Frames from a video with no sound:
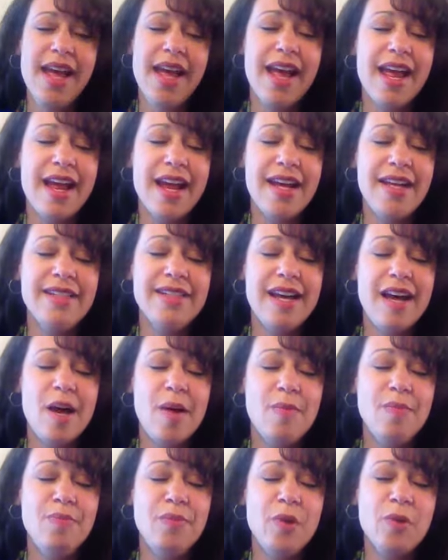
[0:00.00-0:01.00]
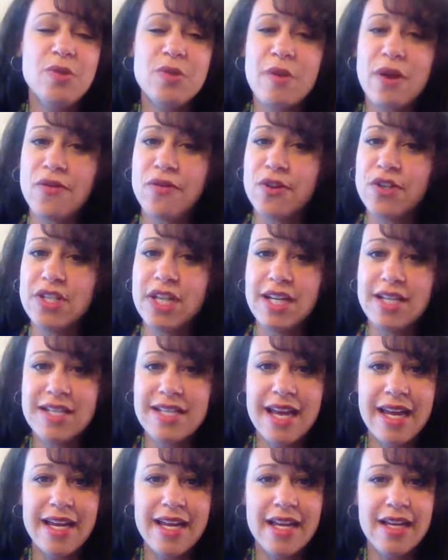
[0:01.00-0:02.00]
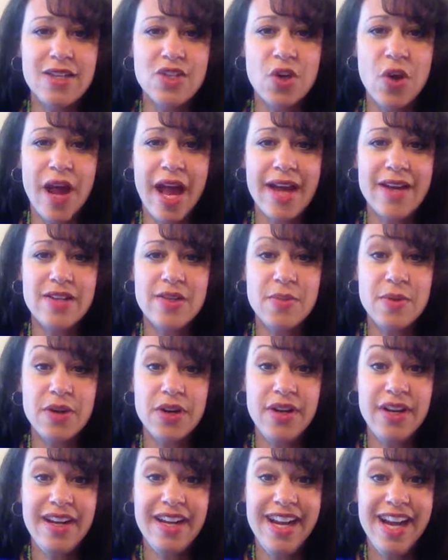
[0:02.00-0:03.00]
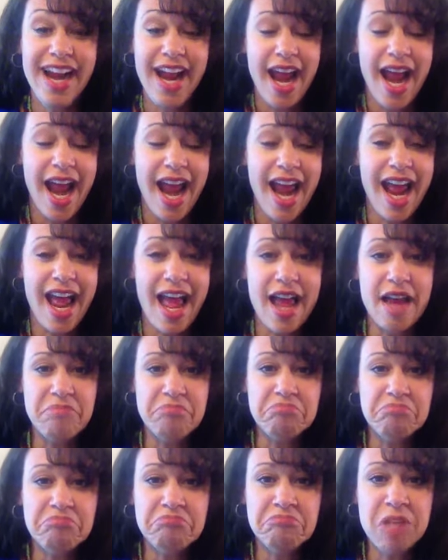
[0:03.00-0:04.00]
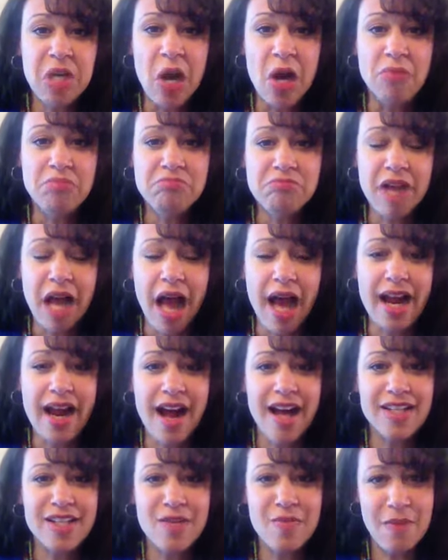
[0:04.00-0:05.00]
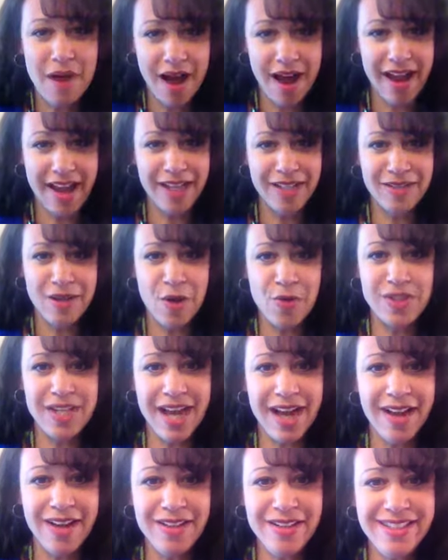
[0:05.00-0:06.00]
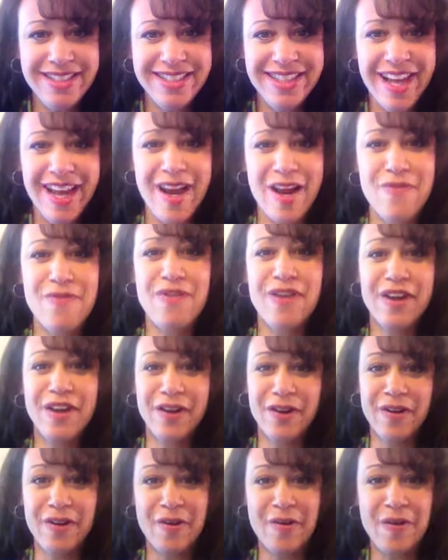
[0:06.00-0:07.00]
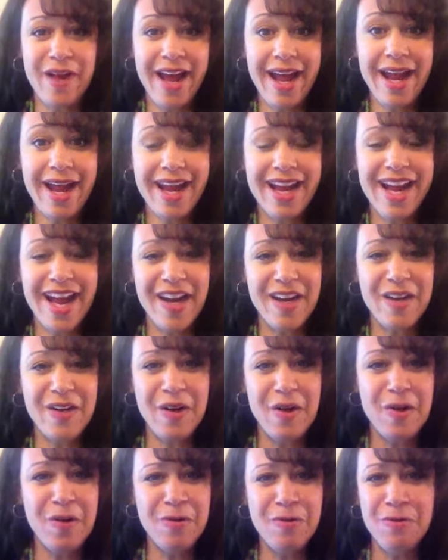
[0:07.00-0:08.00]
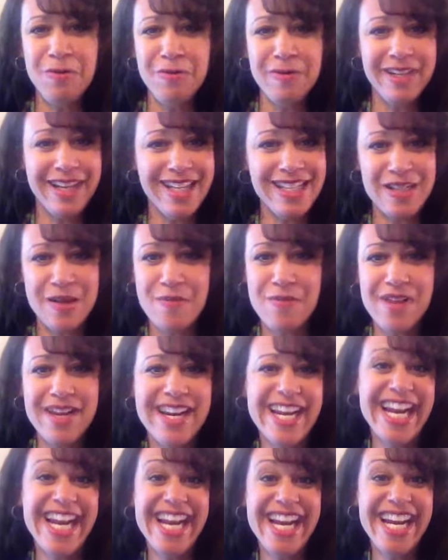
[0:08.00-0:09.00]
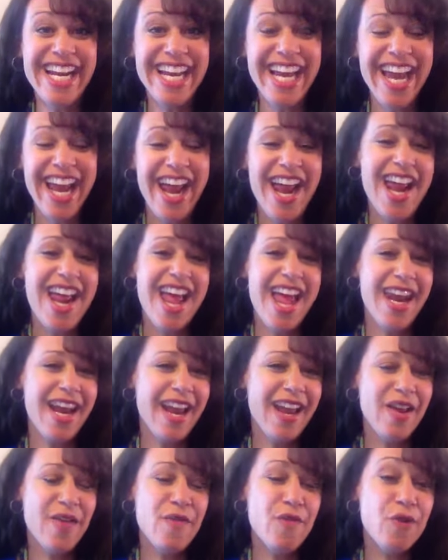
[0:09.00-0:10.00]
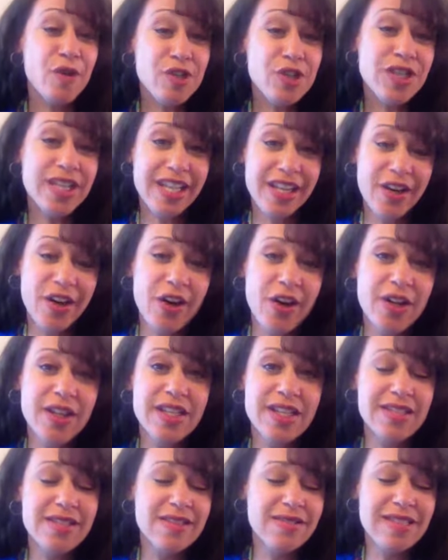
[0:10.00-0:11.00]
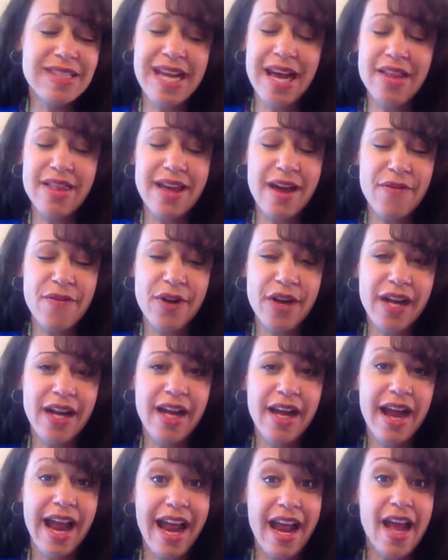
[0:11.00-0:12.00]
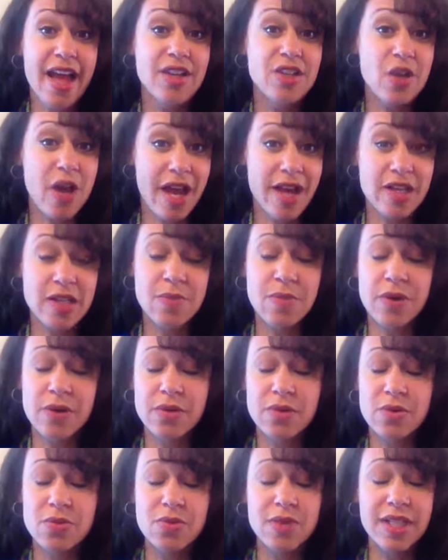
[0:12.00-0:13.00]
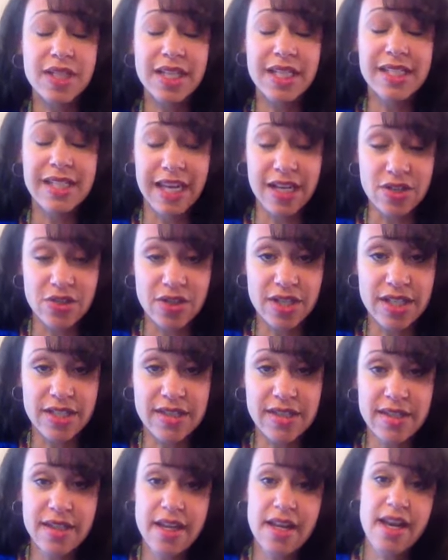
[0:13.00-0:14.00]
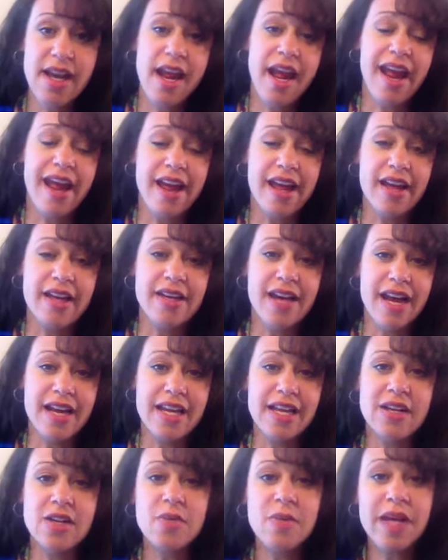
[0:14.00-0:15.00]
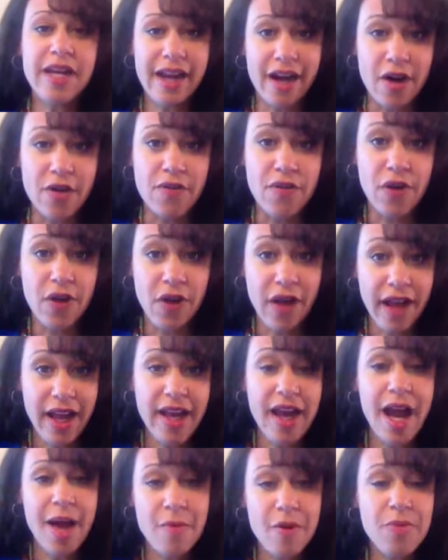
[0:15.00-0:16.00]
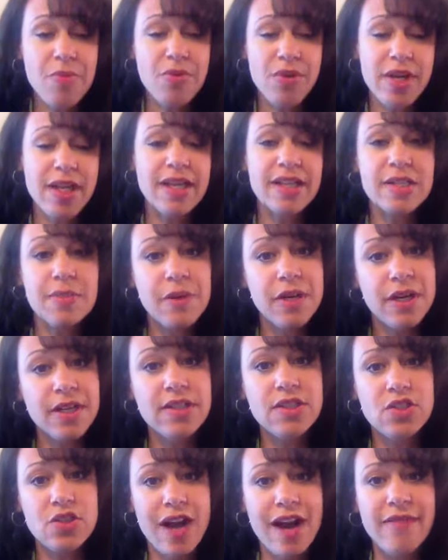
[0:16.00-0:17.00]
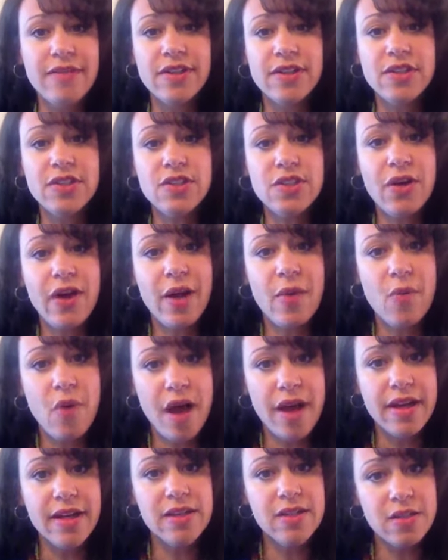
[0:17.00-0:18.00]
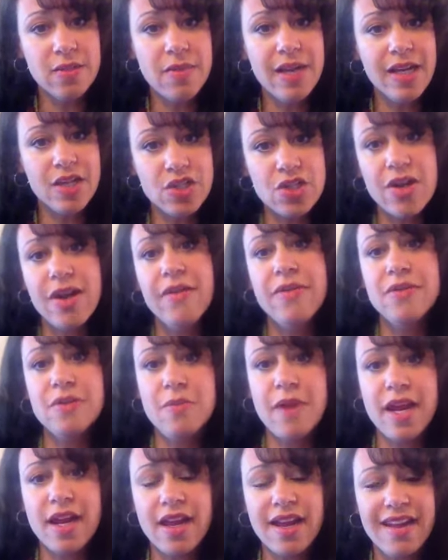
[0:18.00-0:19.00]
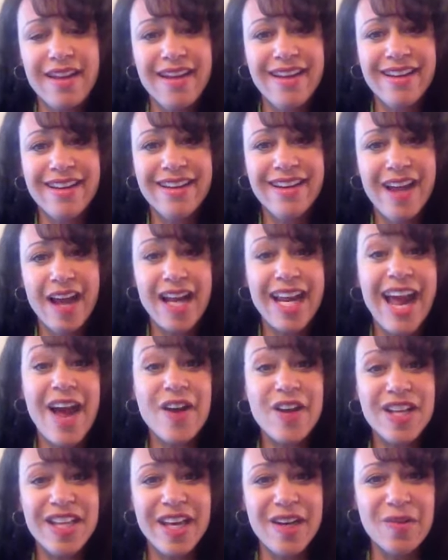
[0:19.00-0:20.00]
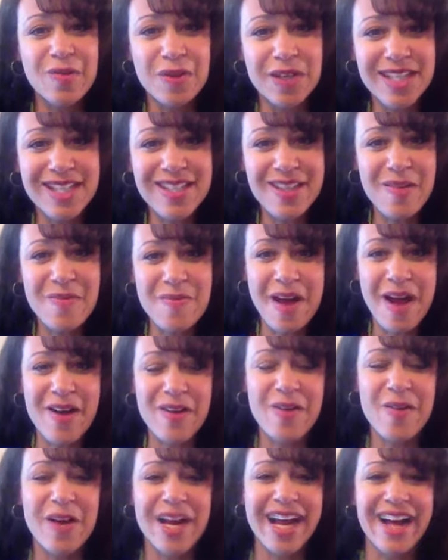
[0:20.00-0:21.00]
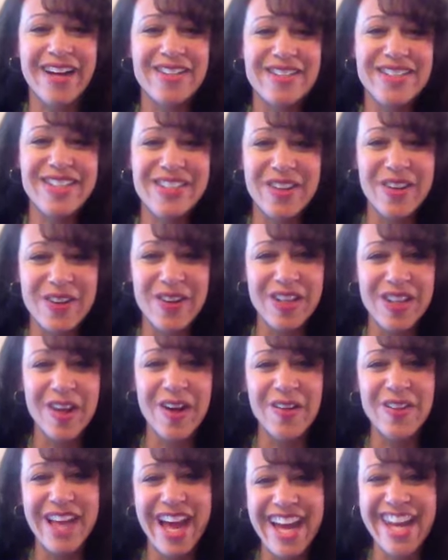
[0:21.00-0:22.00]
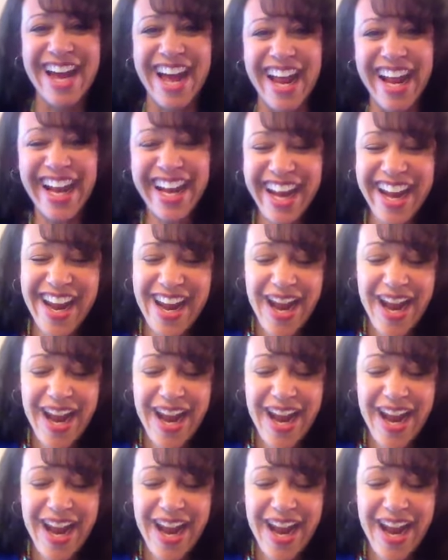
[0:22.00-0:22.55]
And it was my first day in Johannesburg, and I got to my hotel and I figured, okay, I gotta go get something to eat. And I unfortunately had heard that South Africa and Johannesburg was really dangerous and I needed to be careful, and I'm a pretty experienced traveler, so I wanted to make sure I was making a calculated risk about going out to dinner alone that night.